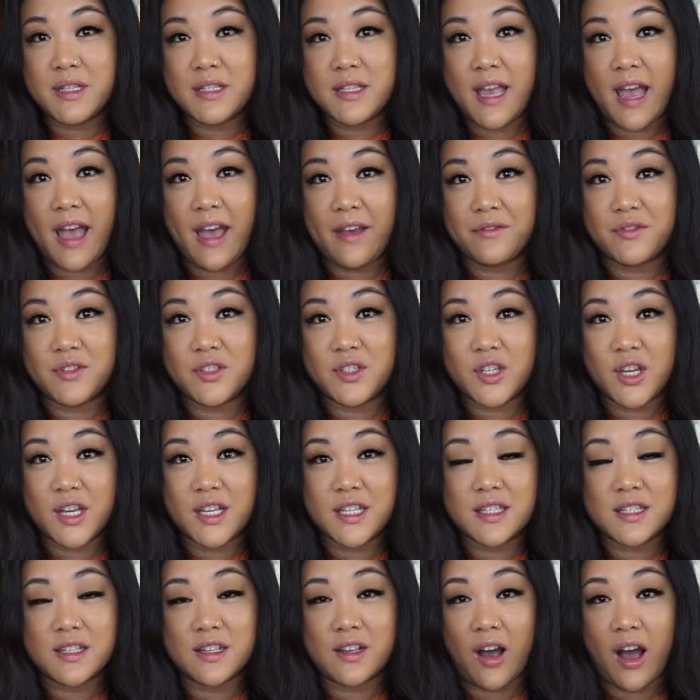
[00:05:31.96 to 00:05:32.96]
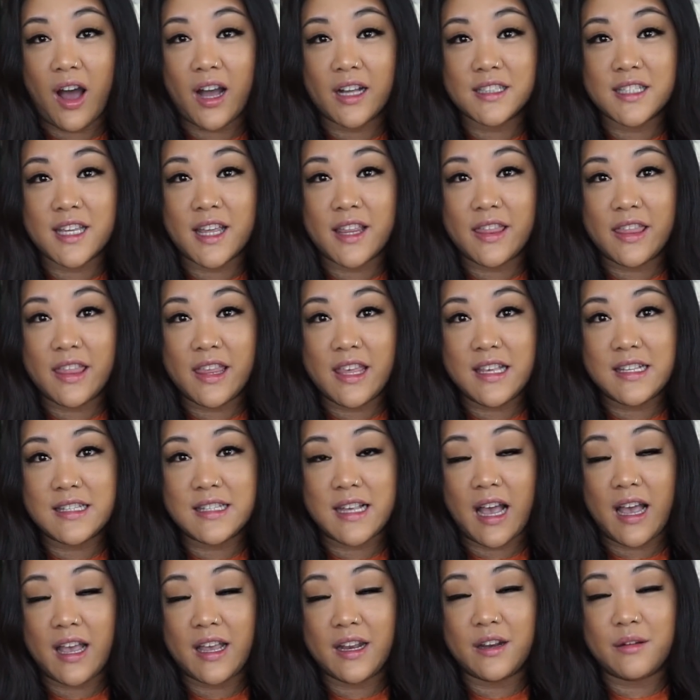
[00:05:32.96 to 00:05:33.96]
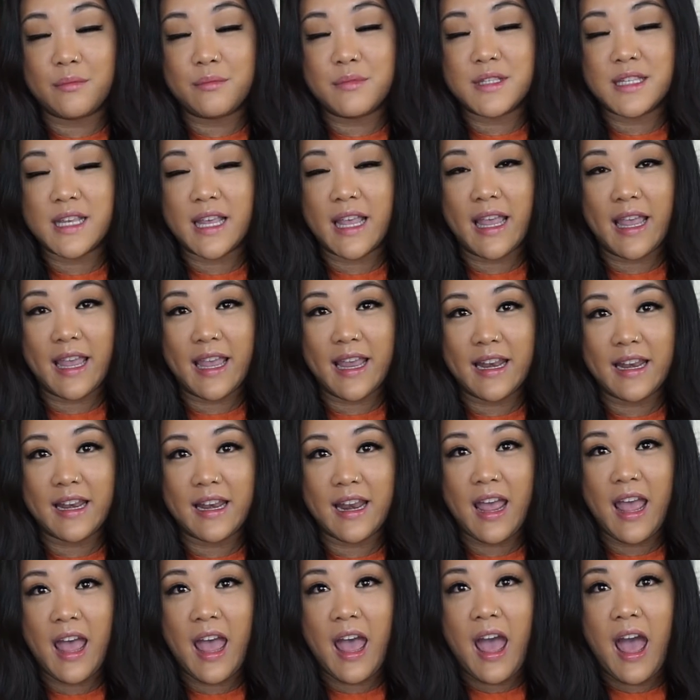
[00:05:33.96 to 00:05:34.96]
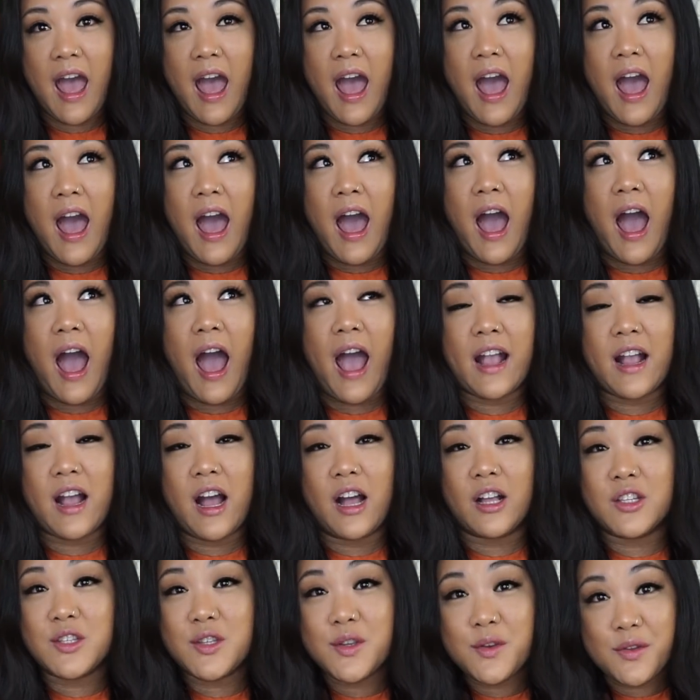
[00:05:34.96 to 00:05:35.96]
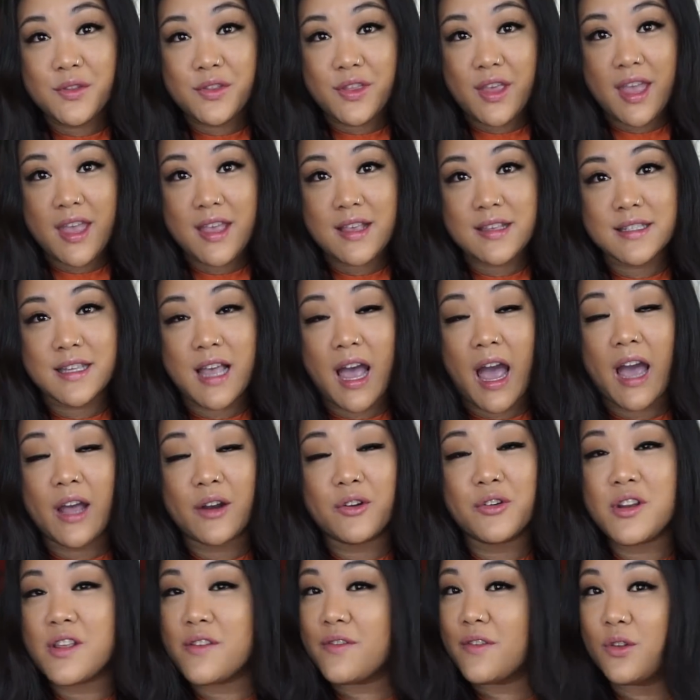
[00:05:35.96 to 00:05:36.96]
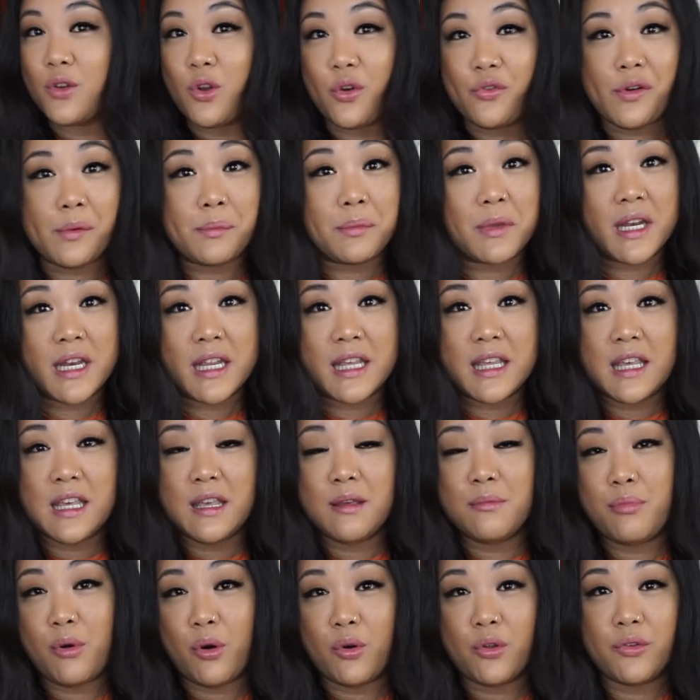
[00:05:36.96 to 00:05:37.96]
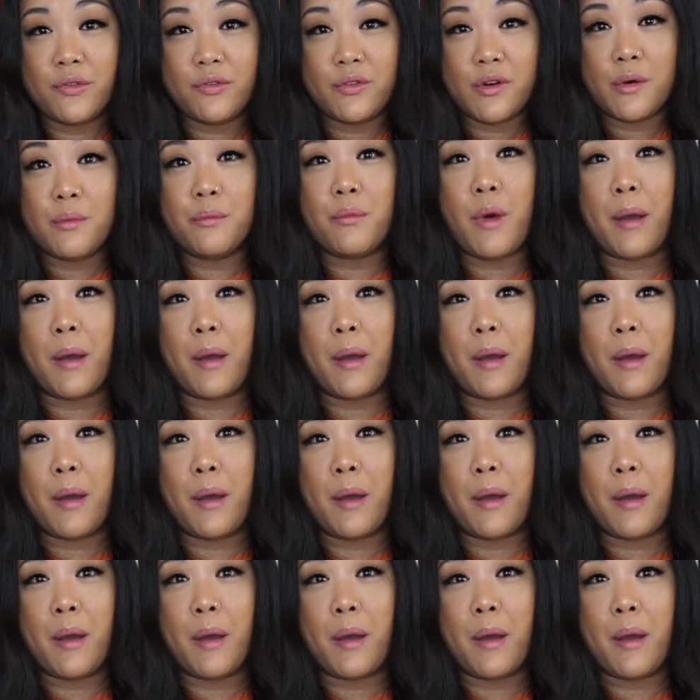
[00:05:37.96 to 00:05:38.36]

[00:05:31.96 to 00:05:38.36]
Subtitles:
have just got these items in. I got two things. I don't even know if I'm going to keep both of them.